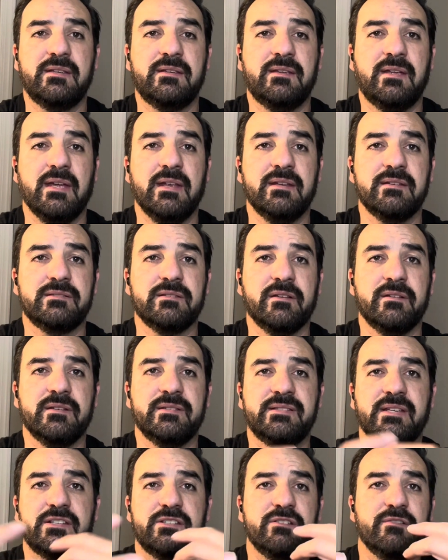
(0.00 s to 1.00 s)
kid is on a
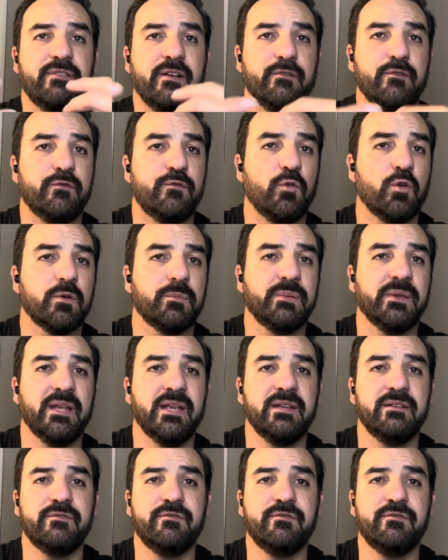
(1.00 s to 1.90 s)
Section 504 plan,